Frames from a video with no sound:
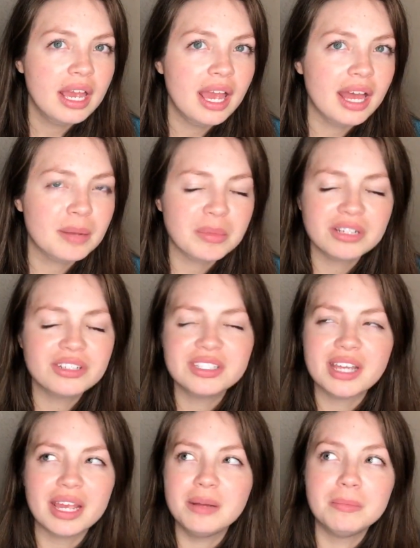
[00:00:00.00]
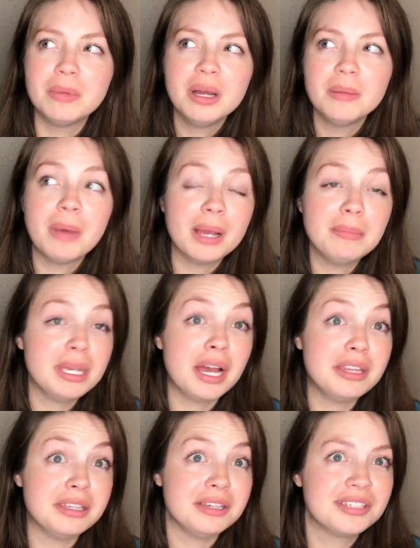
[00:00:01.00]
And I'm not just saying my
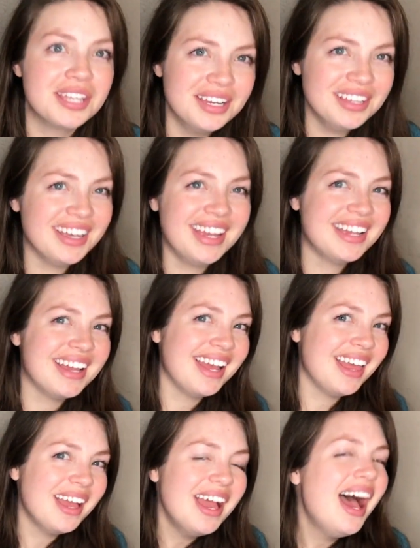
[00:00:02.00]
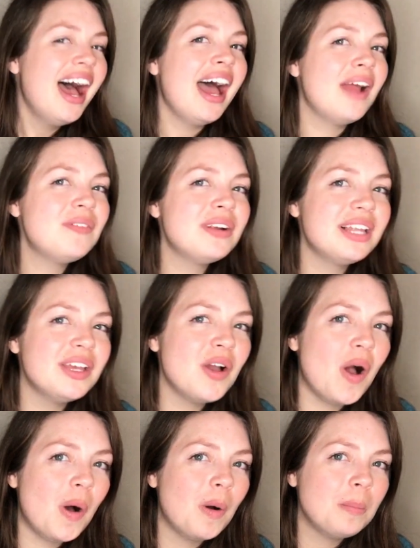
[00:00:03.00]
MeUndies. Like, I, I really
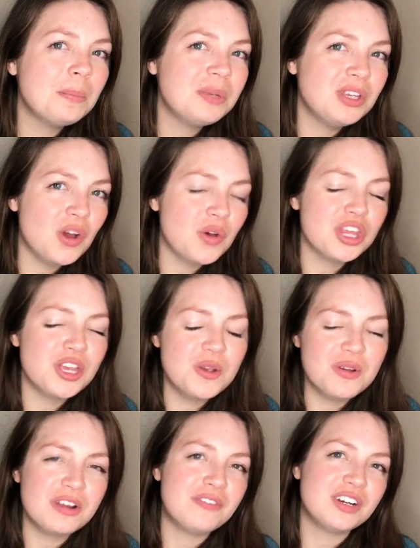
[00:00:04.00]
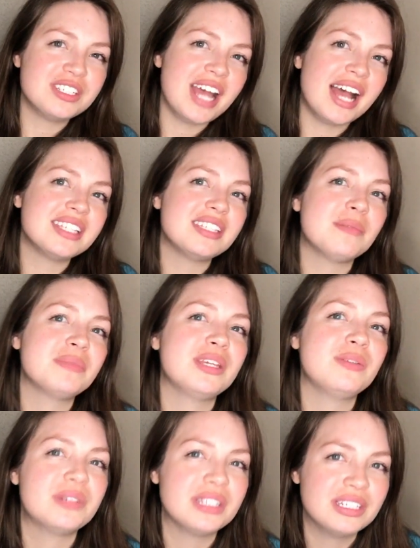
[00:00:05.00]
hope, you know, the universe has
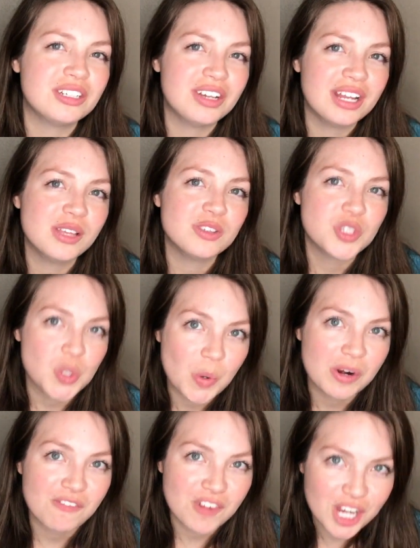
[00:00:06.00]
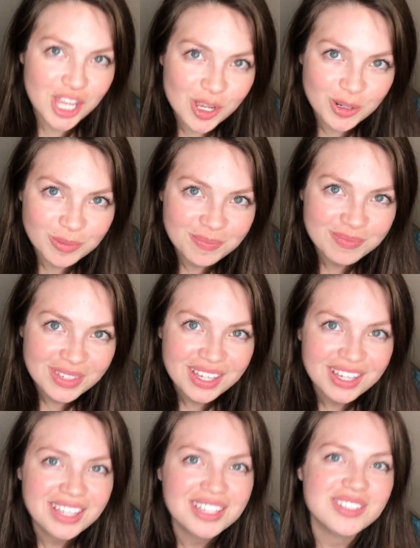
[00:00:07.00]
something really good in store for you.
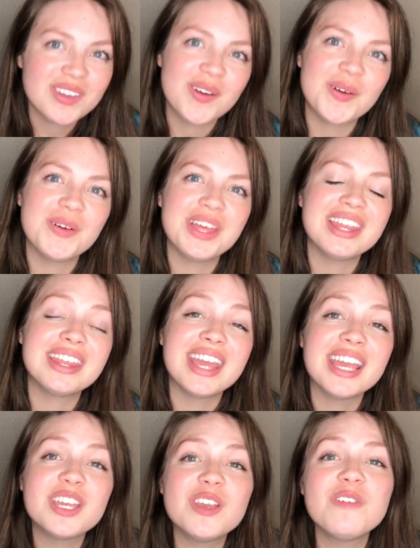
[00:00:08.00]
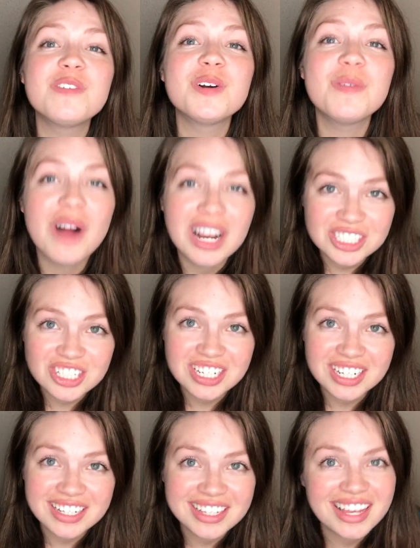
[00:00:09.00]
So thank you for
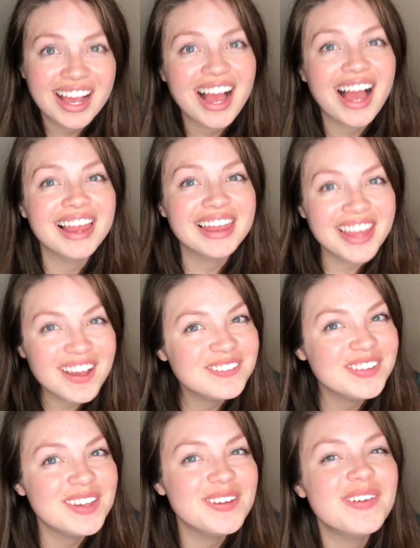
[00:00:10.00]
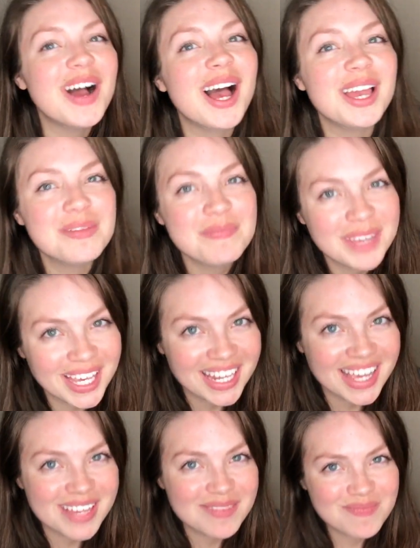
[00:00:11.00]
watching. I love you. I mean
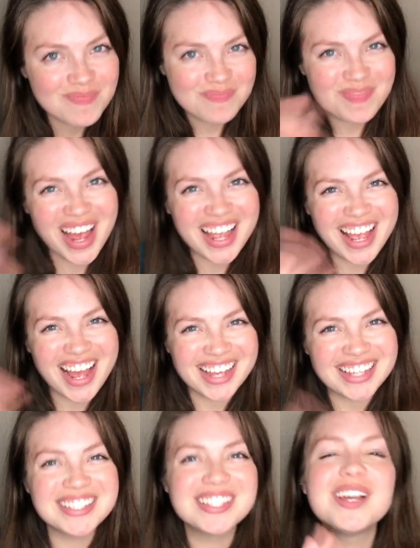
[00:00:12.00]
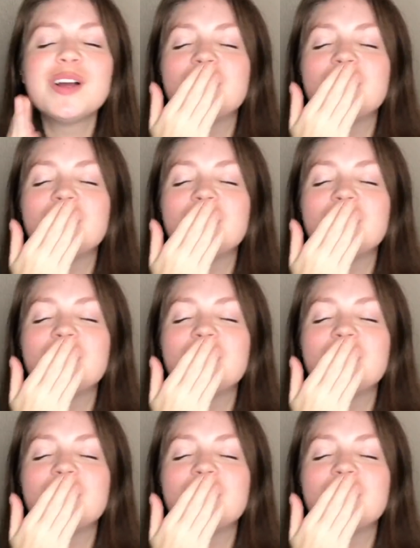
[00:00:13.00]
it. Bye, guys.